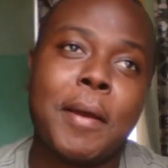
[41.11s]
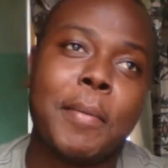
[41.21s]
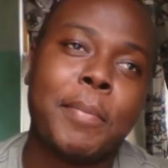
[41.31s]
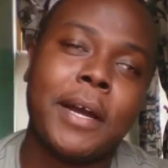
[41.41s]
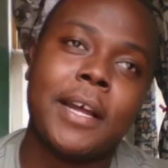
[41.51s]

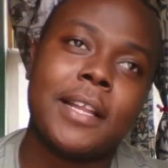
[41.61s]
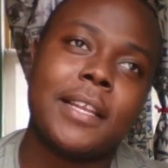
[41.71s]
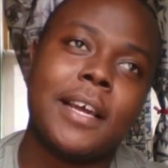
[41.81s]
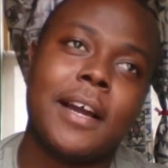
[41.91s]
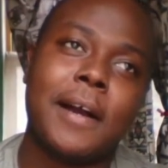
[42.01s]
but
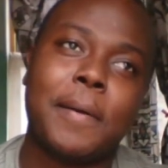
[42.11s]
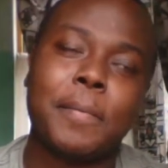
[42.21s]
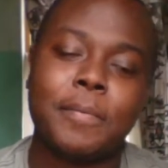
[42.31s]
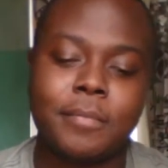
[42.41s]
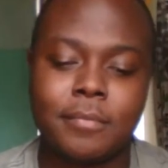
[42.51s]
um,
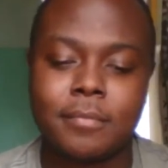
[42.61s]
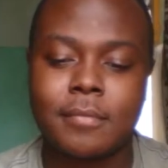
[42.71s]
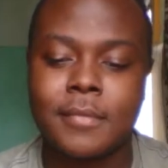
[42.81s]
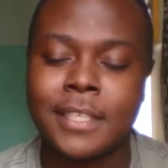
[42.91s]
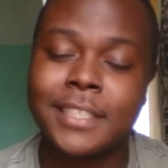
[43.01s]

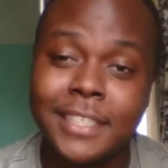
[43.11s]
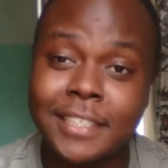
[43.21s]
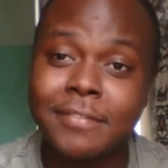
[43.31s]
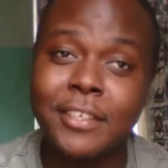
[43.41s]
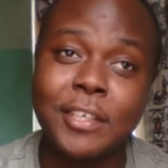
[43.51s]
th- this
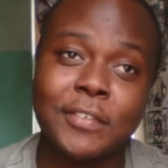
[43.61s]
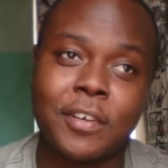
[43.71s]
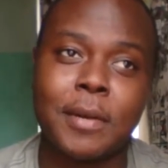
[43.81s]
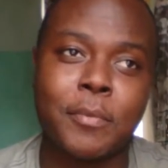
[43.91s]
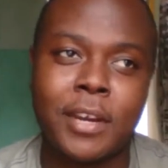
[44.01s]
video is for her.
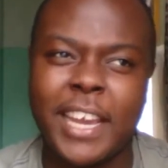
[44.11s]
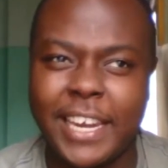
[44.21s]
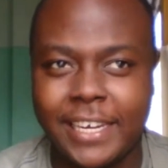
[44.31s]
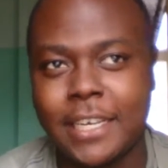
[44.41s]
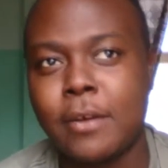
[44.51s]
I'm gonna
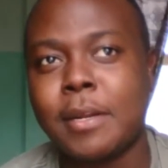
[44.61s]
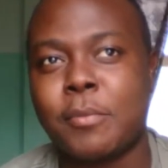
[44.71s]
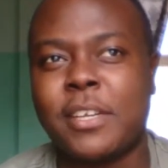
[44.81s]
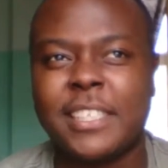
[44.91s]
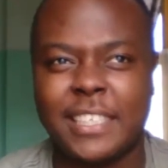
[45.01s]
edit it out. I'm
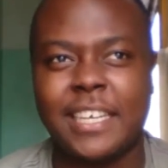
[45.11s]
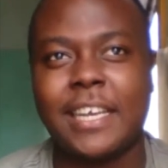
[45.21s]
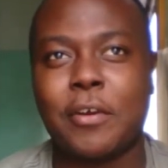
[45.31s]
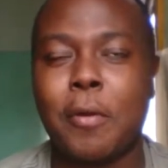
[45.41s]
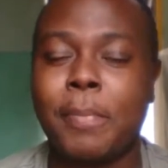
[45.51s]
gonna send her a
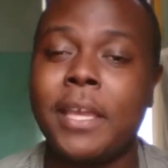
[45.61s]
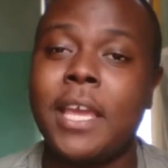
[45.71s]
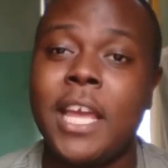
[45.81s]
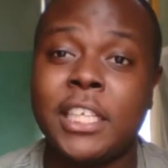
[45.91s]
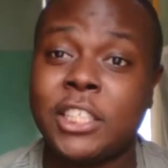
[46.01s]
copy.
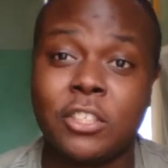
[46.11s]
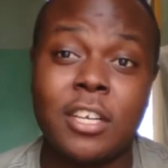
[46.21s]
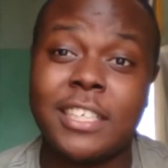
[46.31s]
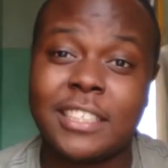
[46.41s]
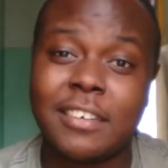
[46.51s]
She's not
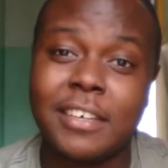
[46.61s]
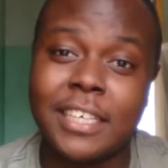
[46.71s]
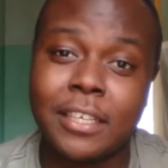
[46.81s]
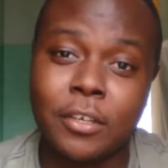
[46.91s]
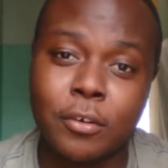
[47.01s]

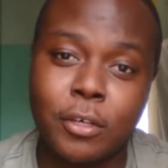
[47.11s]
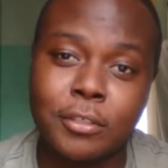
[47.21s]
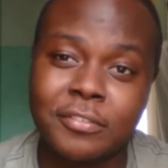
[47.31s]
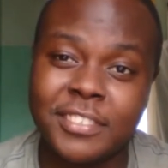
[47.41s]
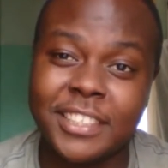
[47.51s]
necessarily going to
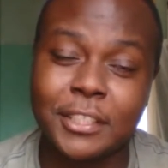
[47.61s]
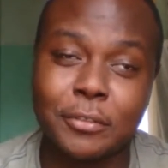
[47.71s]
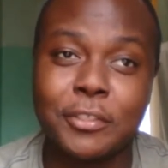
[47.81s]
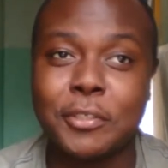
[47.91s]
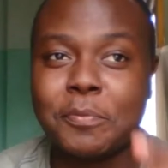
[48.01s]
visit
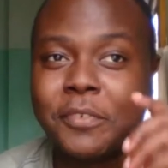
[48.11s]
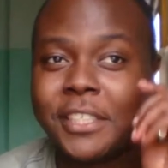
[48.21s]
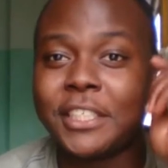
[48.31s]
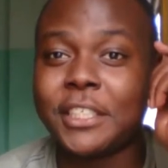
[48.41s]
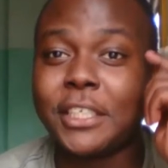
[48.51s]
YouTube for this
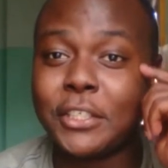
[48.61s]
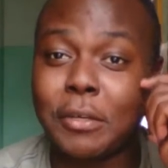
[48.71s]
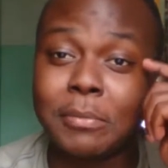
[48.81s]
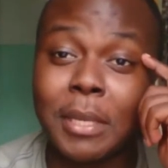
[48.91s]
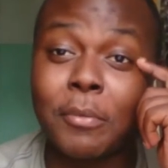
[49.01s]
shit, so I'm,
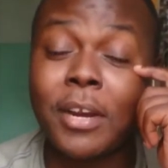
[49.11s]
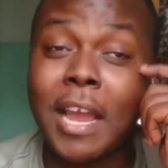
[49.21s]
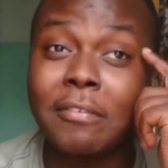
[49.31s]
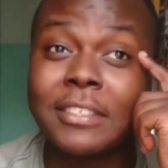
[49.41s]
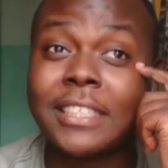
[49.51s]
just, I'm gonna
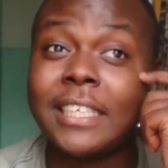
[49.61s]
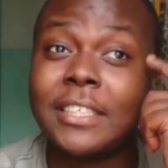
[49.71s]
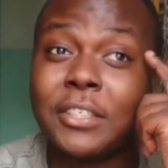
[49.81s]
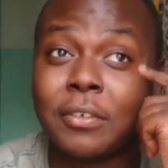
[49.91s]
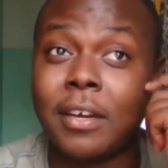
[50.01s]
have to send it
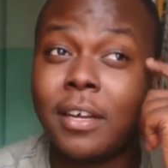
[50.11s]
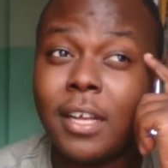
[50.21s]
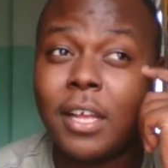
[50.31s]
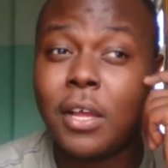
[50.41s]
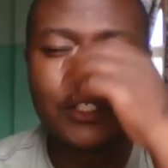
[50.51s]
to her.
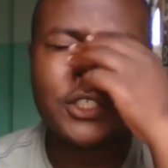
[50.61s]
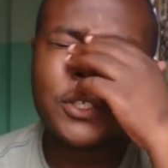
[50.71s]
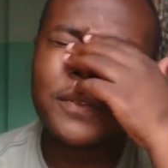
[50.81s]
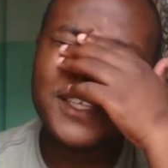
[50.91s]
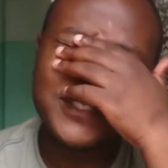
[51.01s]

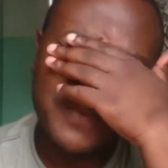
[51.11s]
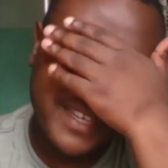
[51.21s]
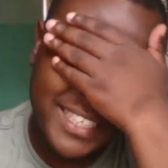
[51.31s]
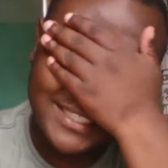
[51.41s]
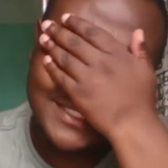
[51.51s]
So this
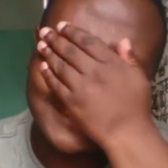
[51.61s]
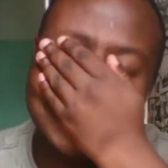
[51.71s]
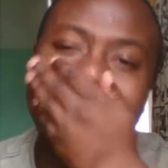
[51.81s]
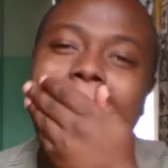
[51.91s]
one instance.